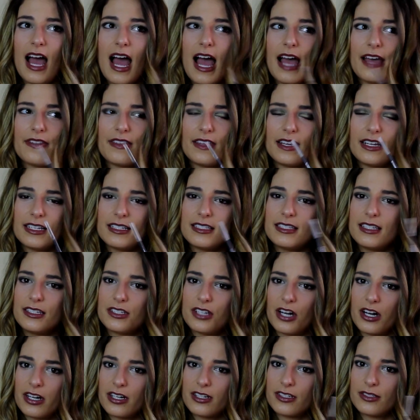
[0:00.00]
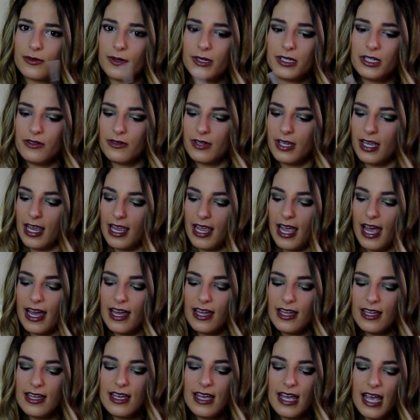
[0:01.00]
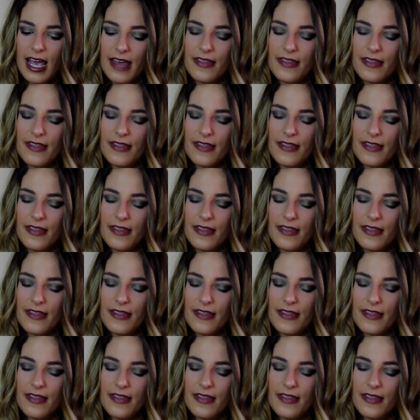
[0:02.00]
I think it's the darkest one you can get,